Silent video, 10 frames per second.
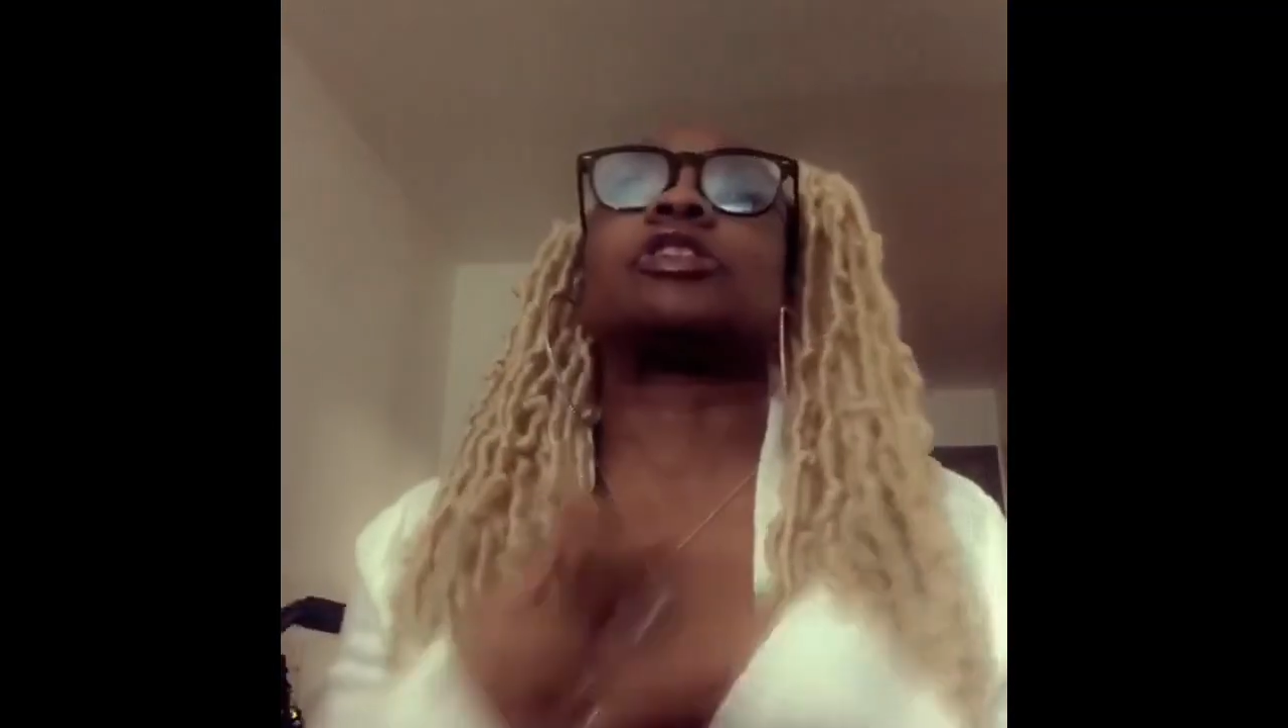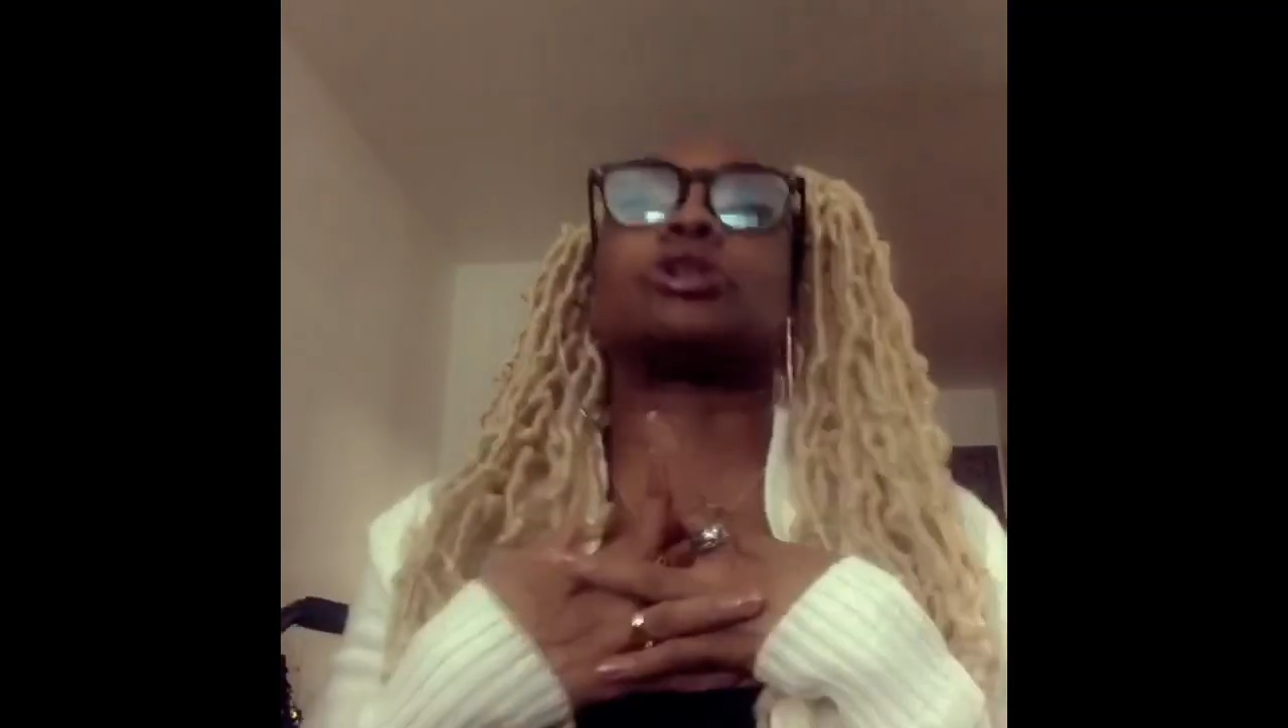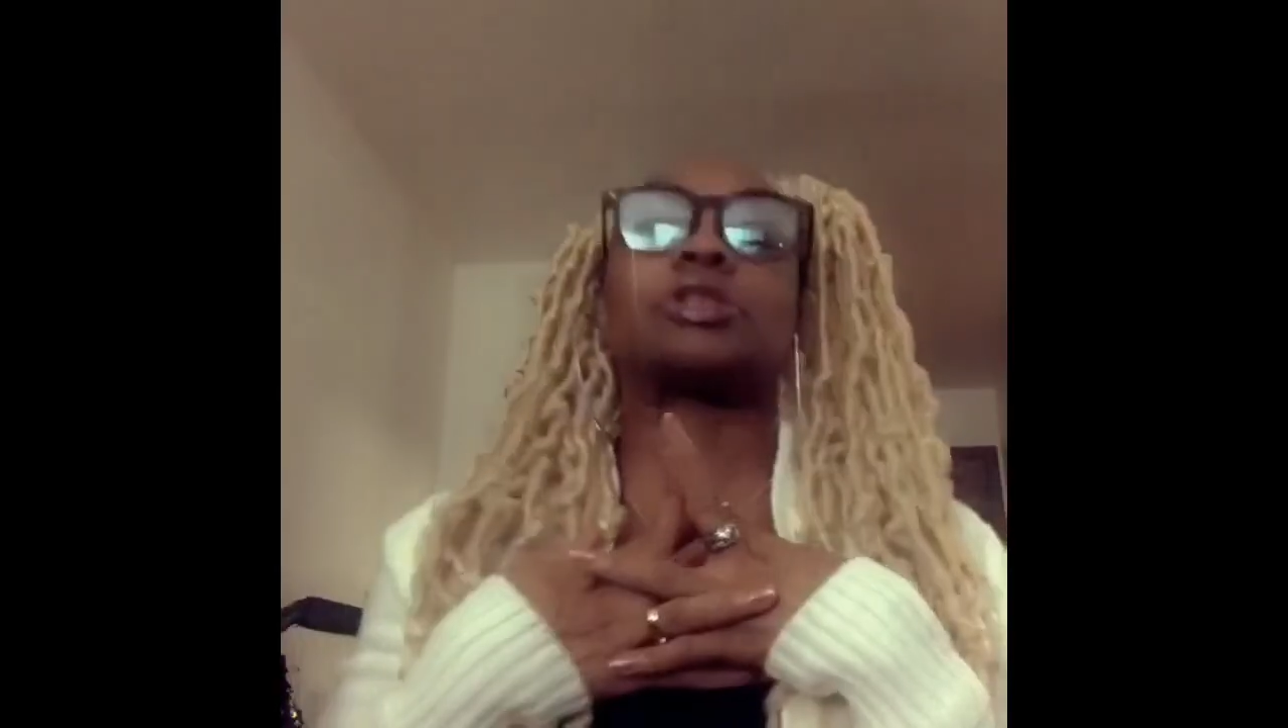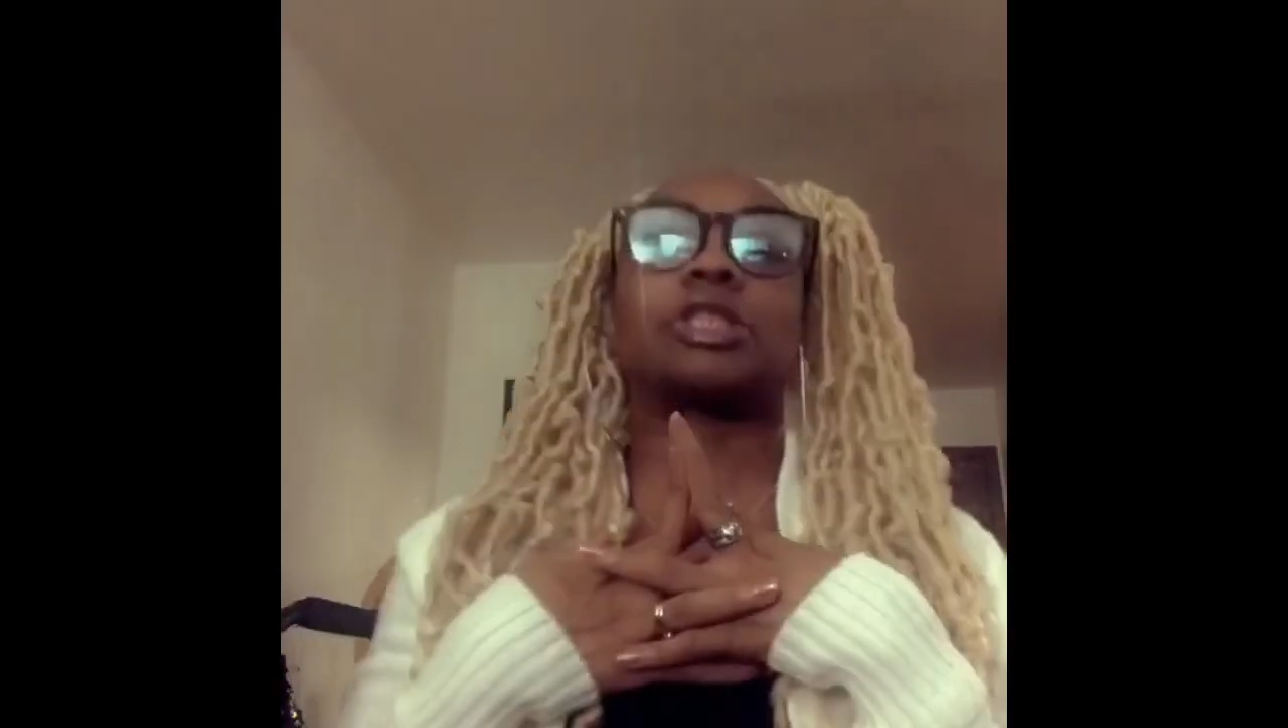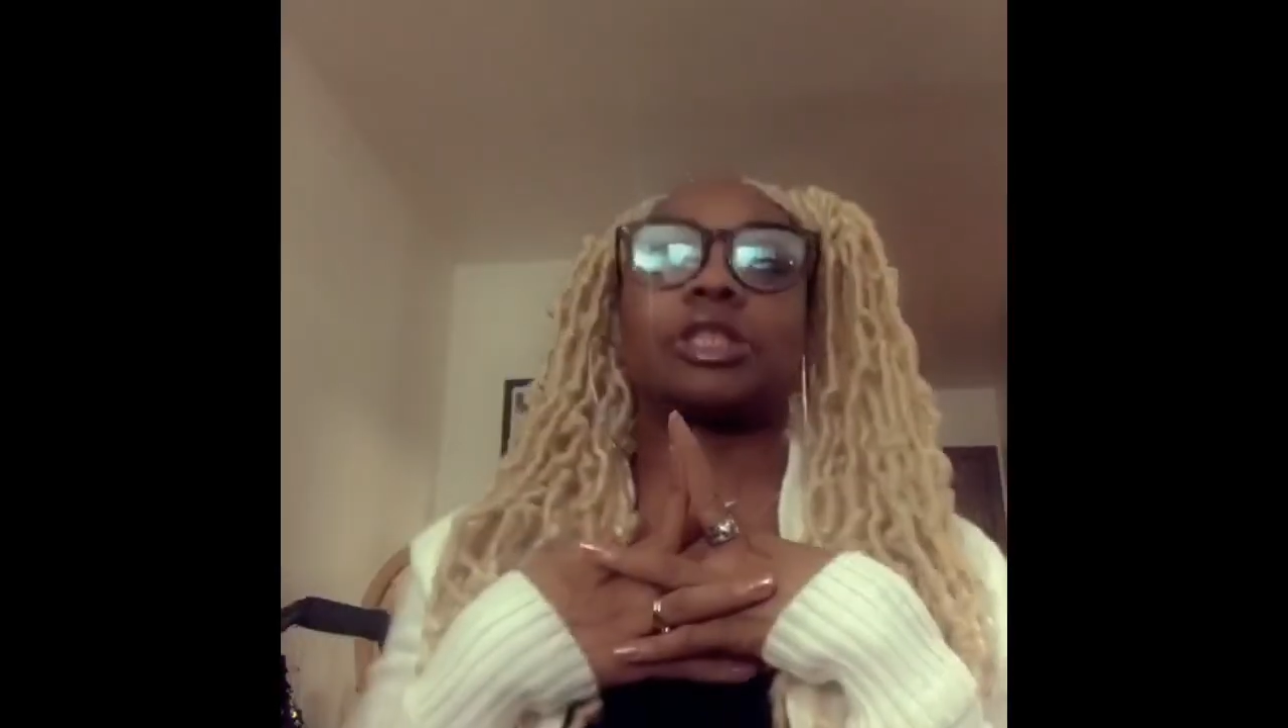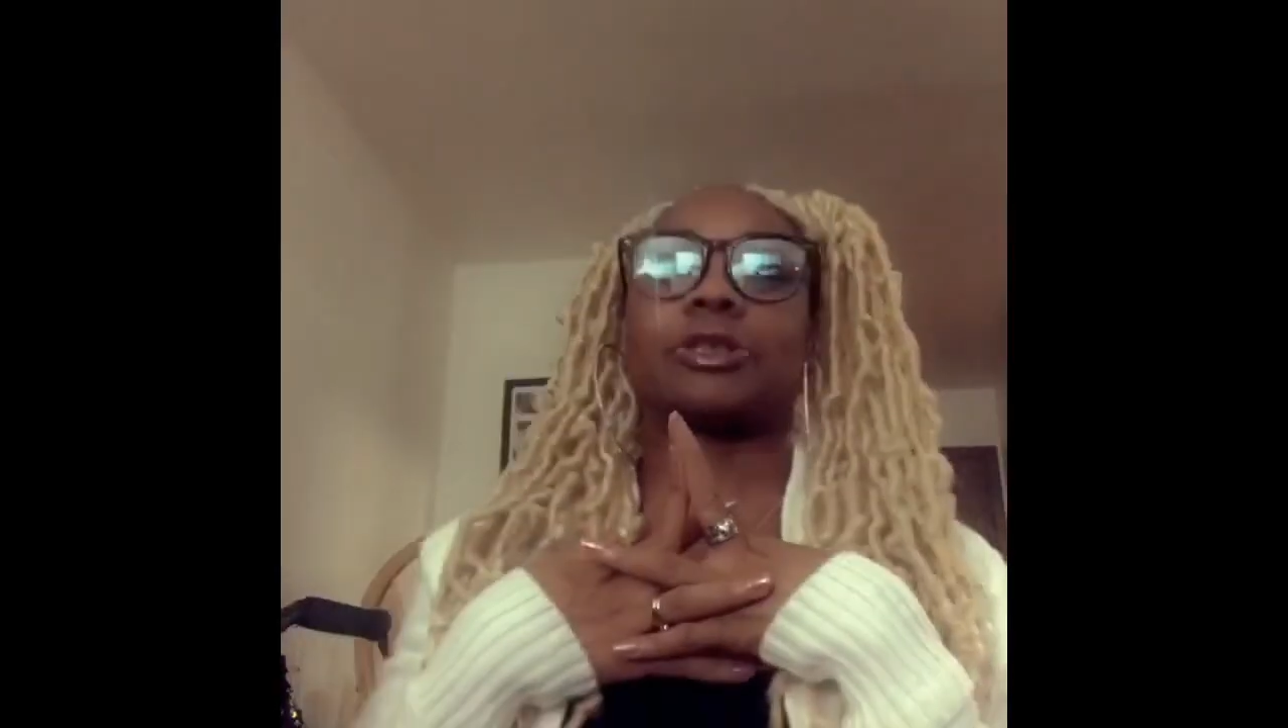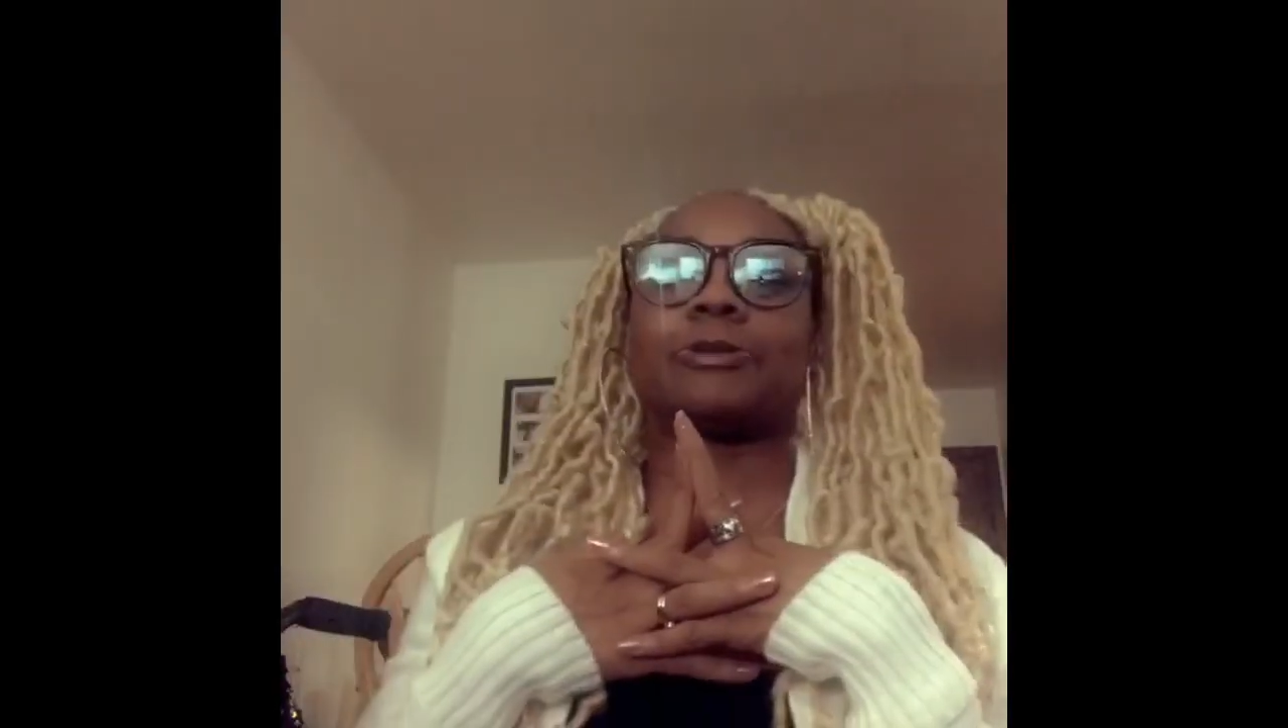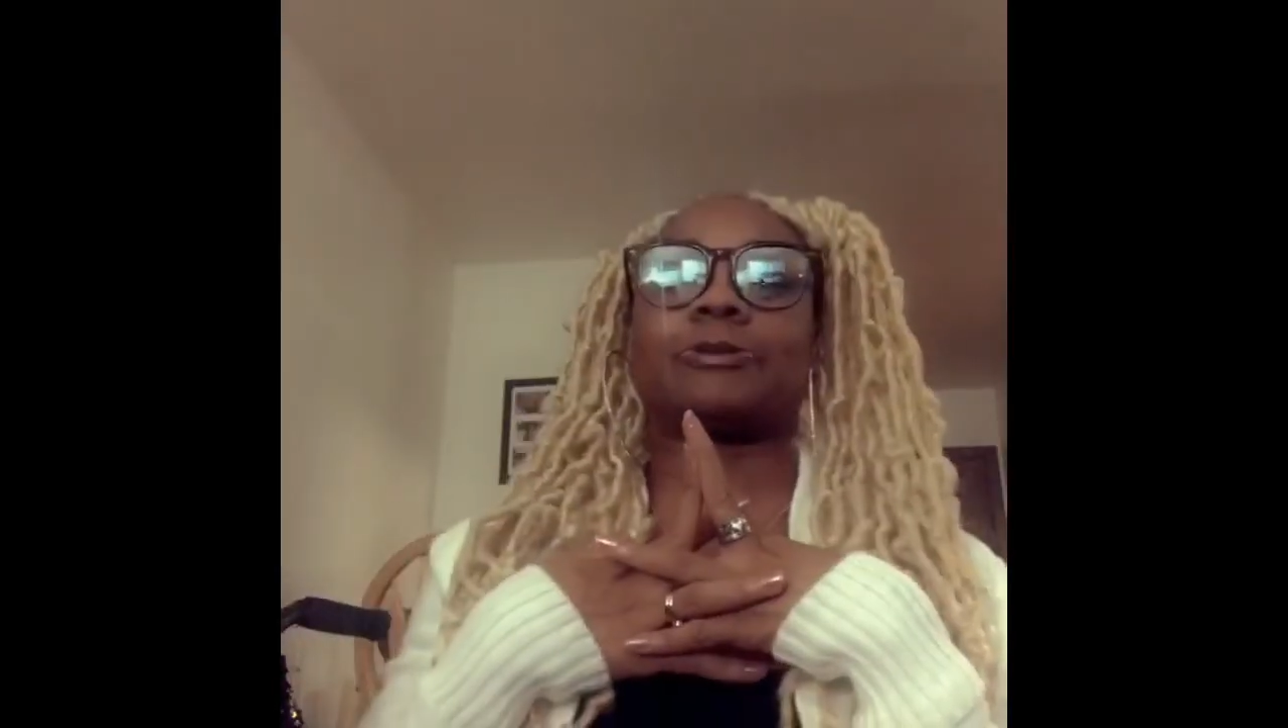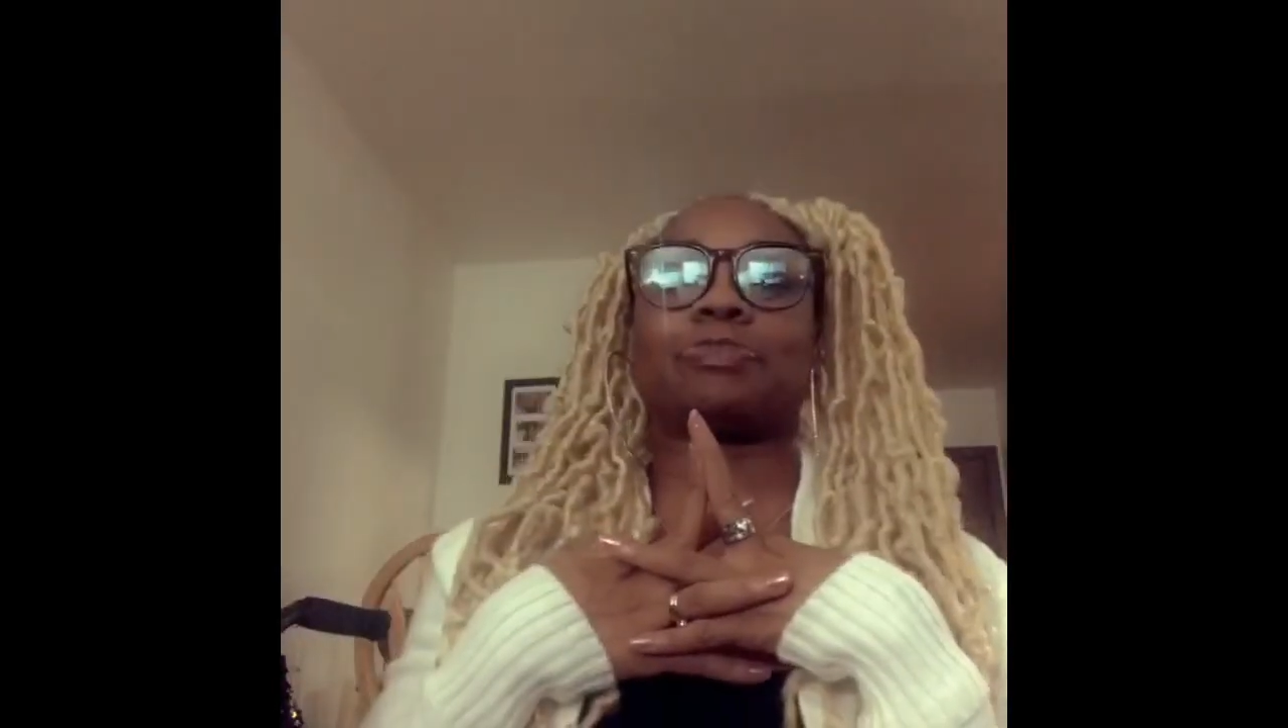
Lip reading: yourself.